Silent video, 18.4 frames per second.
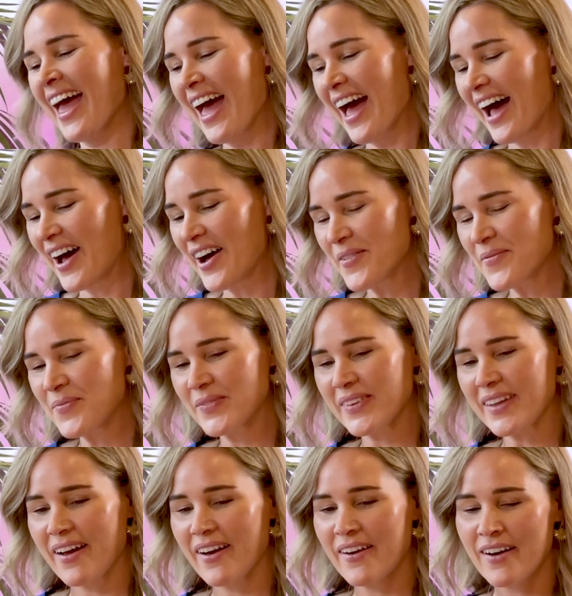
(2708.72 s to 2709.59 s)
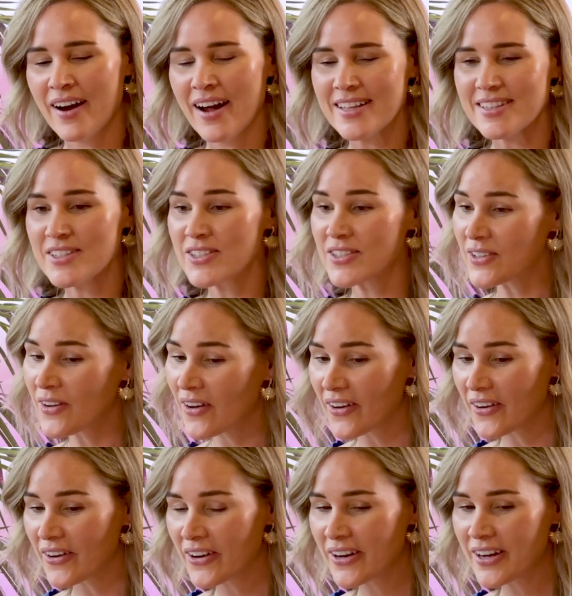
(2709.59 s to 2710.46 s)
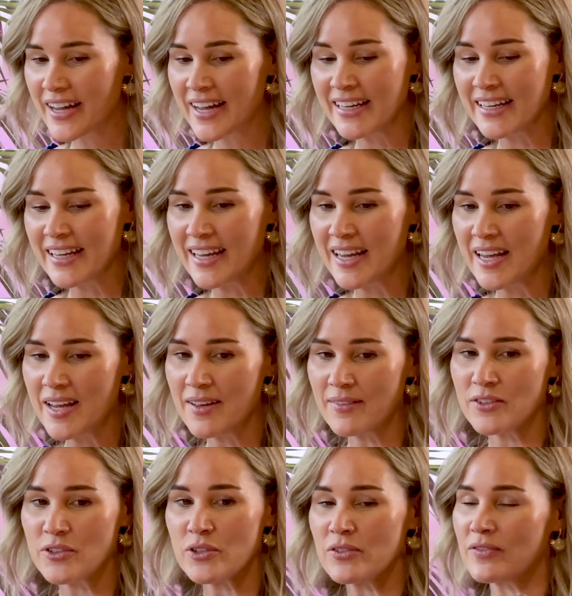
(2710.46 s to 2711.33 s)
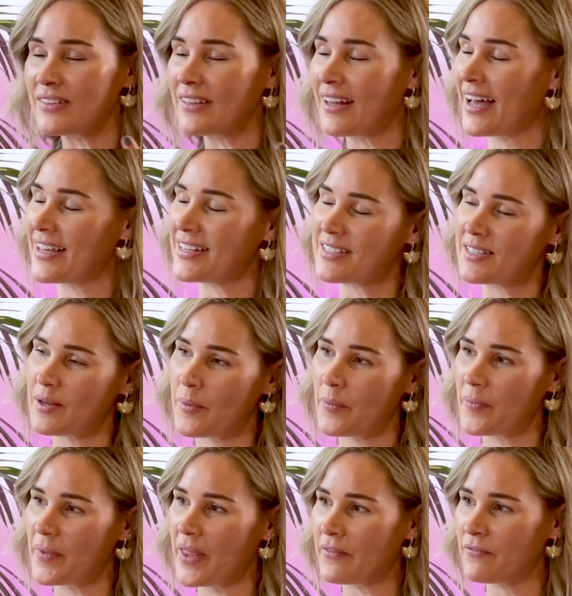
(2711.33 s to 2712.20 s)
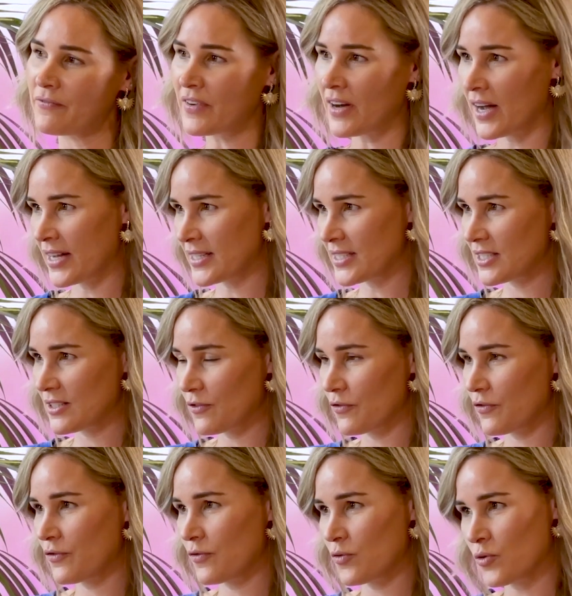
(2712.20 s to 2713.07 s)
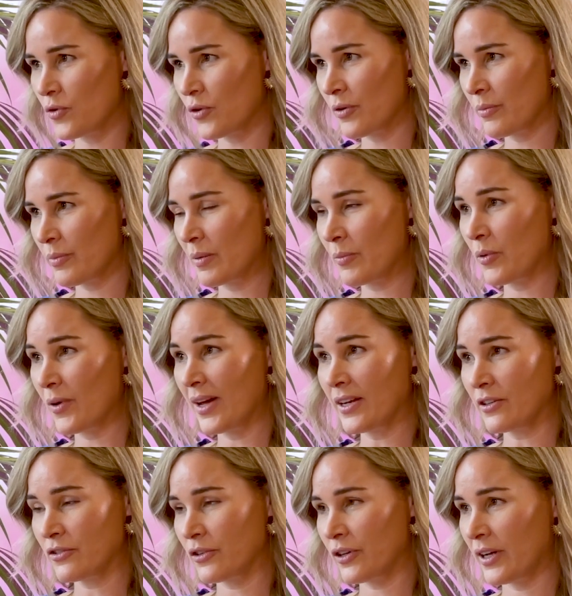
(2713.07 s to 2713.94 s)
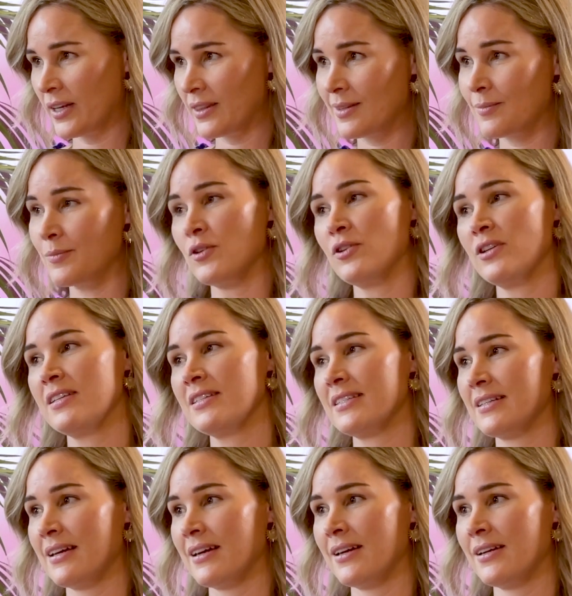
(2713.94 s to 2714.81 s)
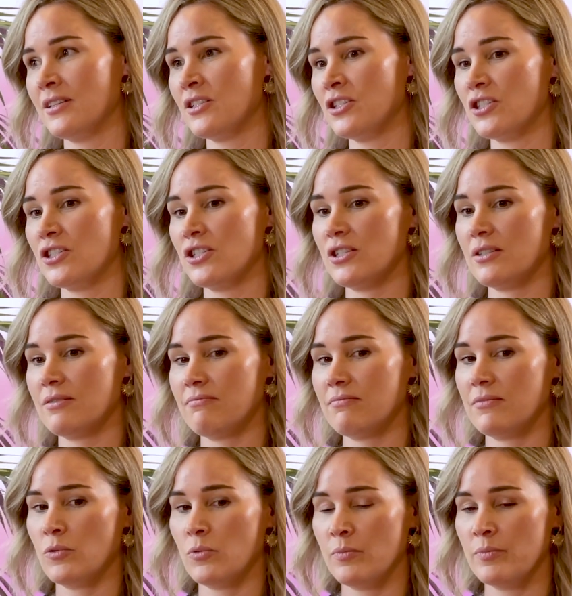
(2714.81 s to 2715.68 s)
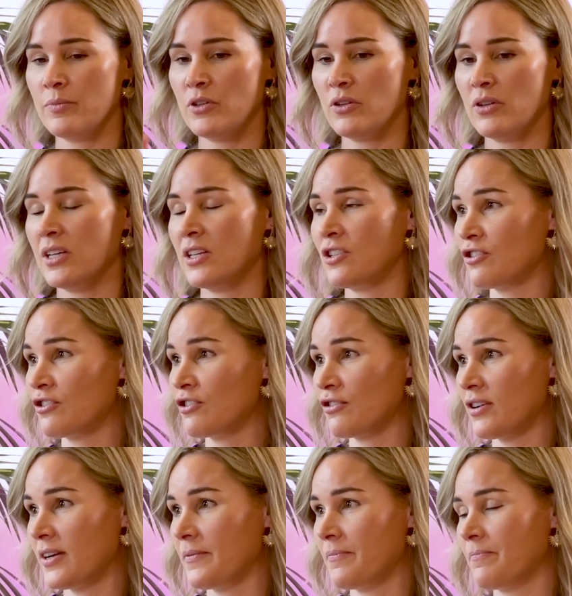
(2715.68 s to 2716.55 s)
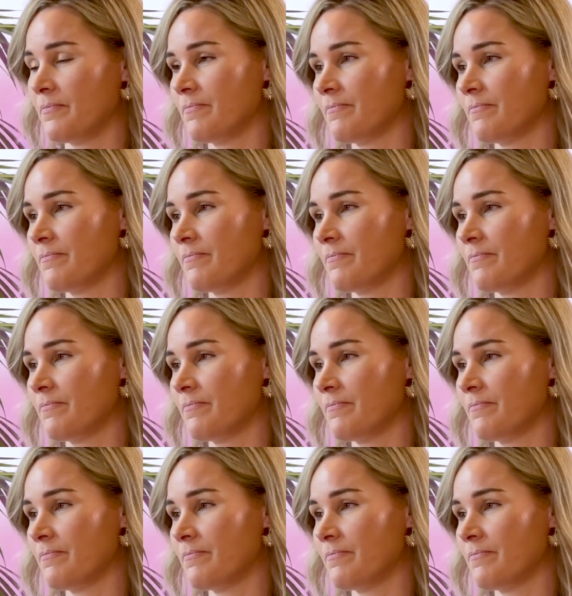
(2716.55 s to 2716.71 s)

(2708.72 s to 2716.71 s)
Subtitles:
All right. So any sort of last advice for people entering the beauty stage or beauty industry?